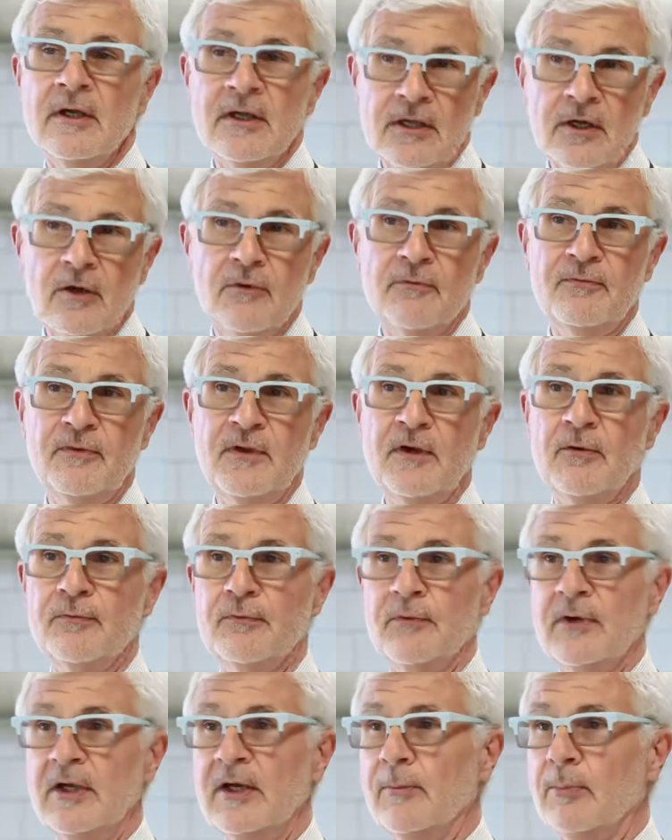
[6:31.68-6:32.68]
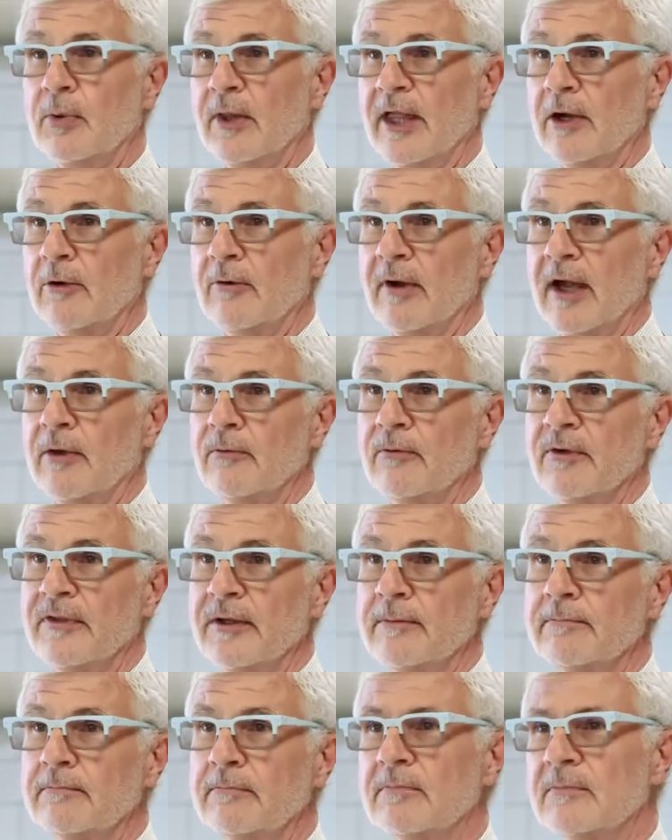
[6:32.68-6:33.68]
You know, feel free to play around
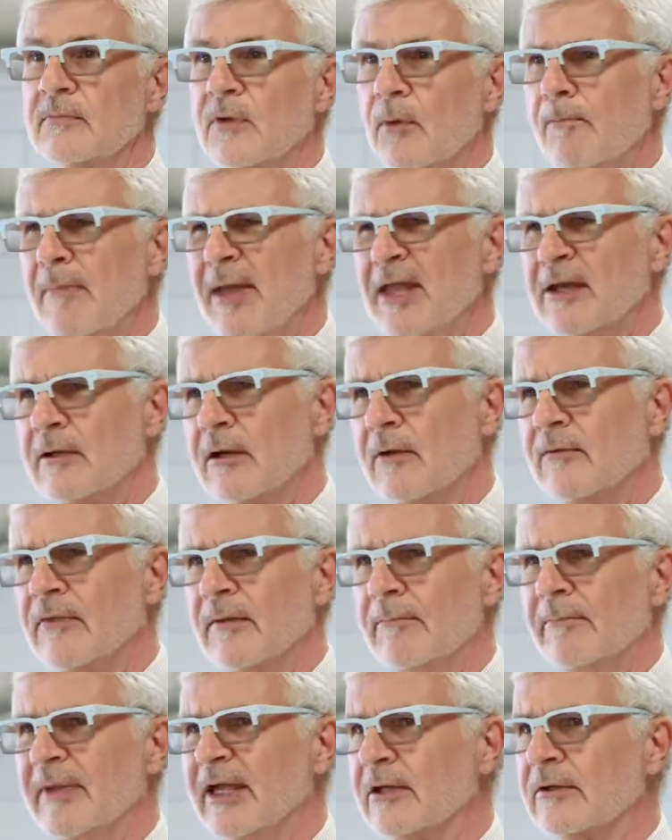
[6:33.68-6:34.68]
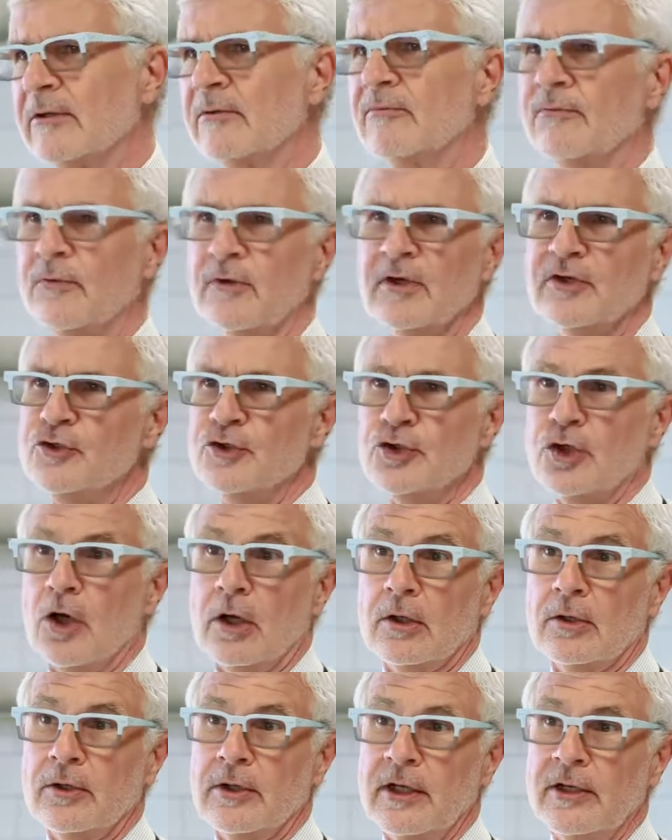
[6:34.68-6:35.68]
with it. Omit the mint for a
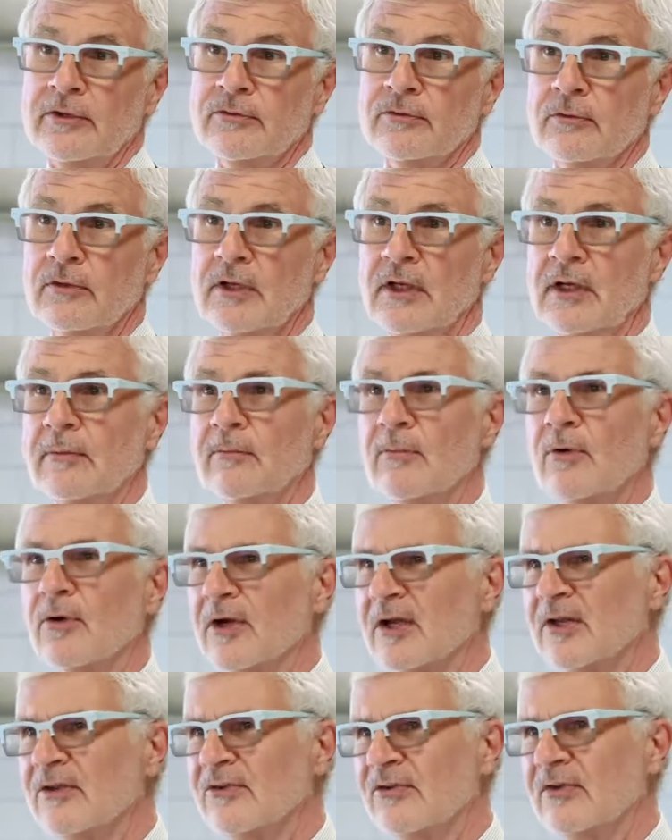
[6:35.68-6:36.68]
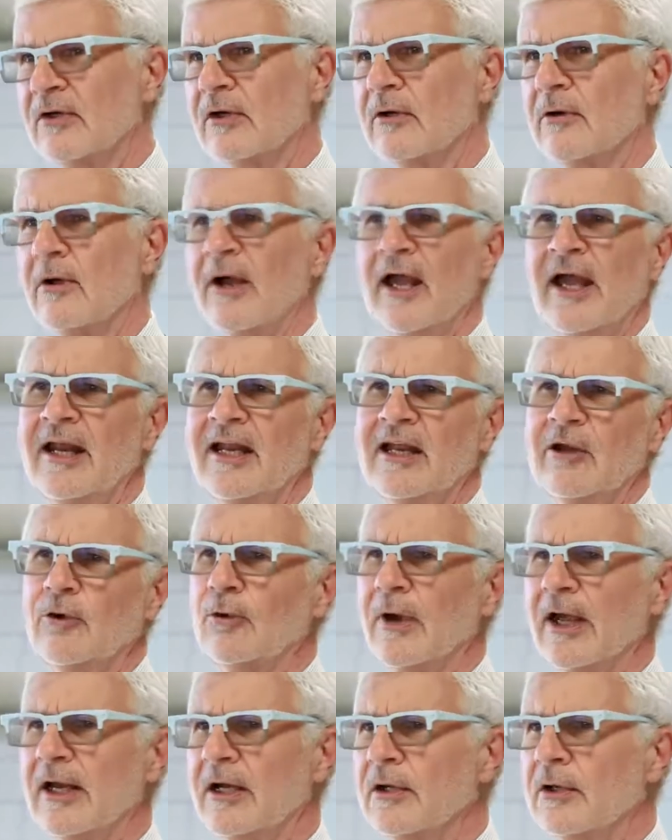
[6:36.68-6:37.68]
chocolate ice cream, or consider adding
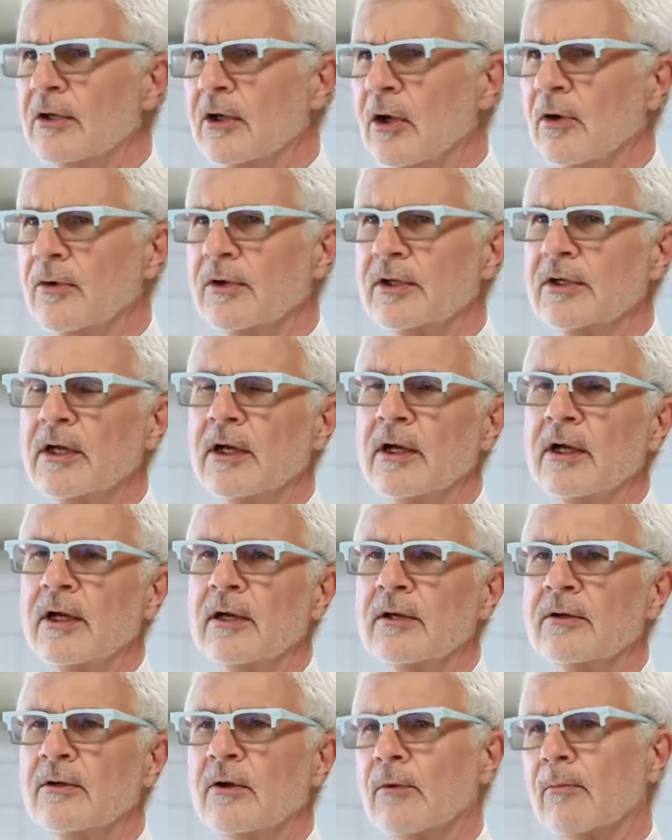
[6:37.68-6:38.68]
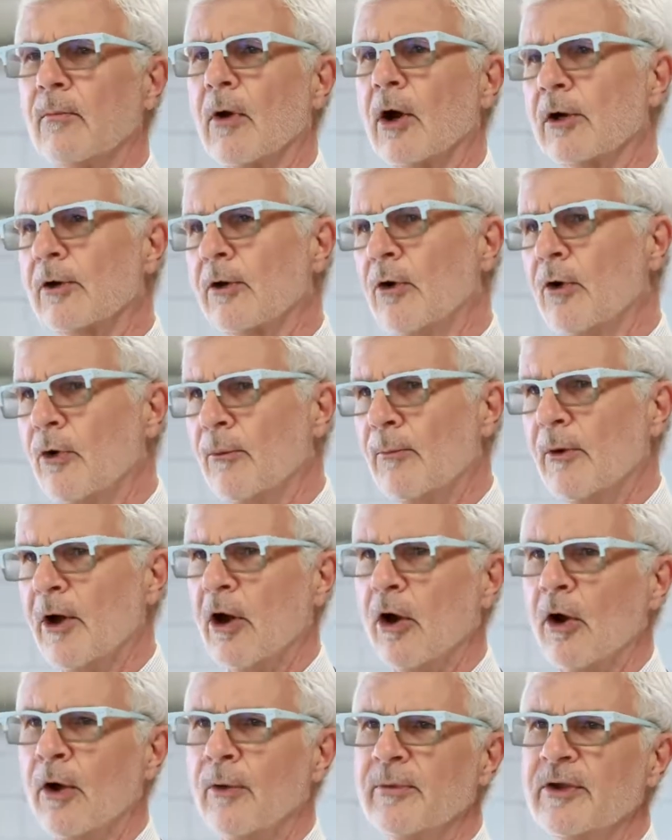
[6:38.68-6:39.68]
grated coconut or Marcoma
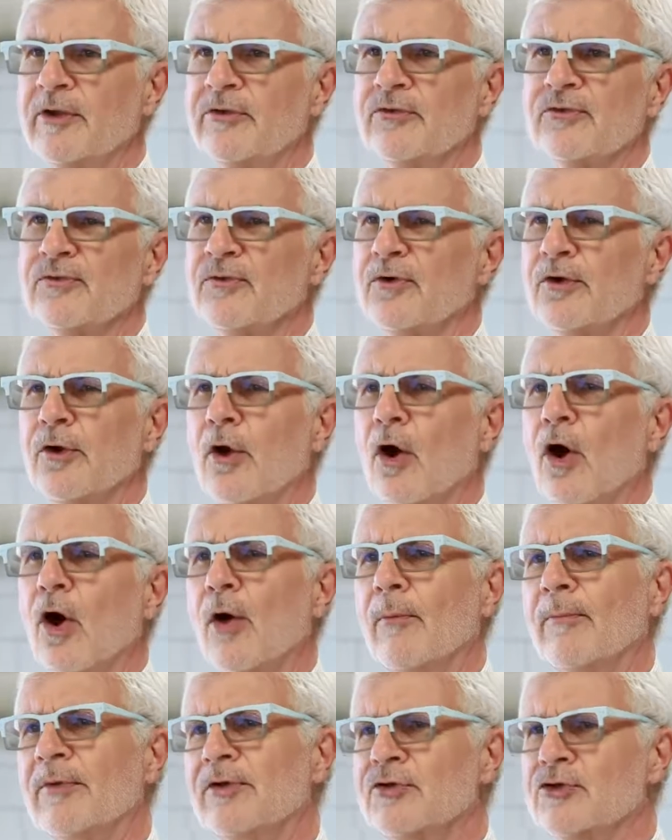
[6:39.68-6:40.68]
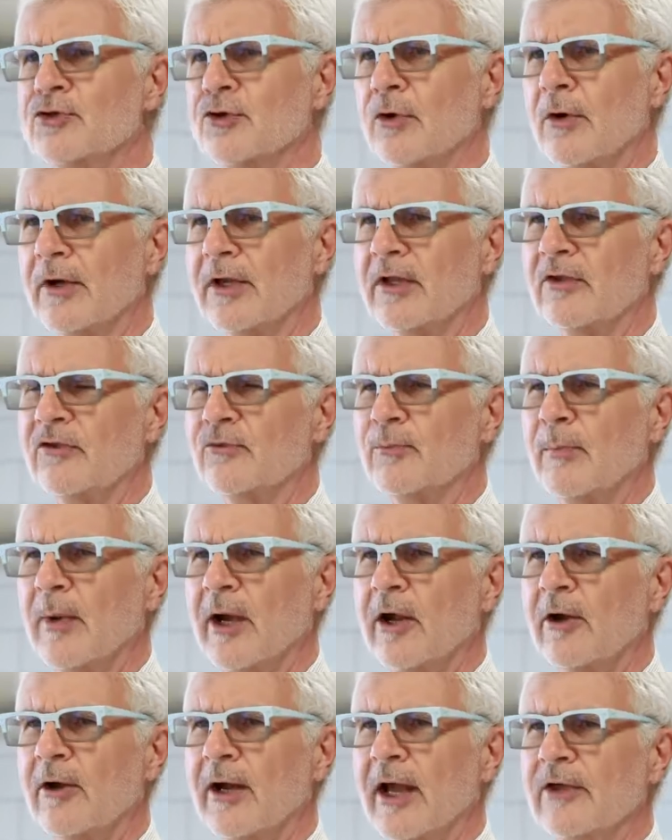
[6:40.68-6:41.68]
almonds for an Almond Joy
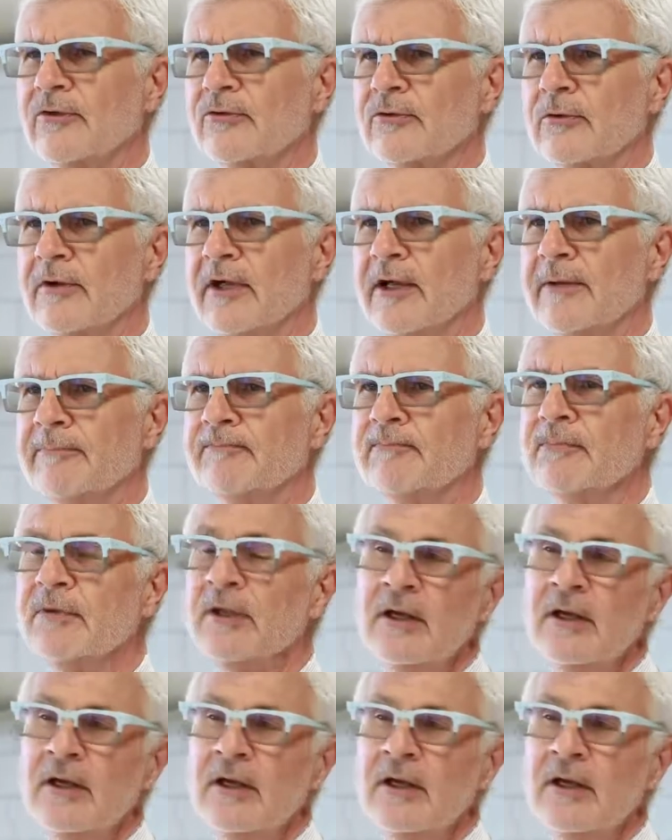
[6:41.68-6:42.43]
inspired ice cream.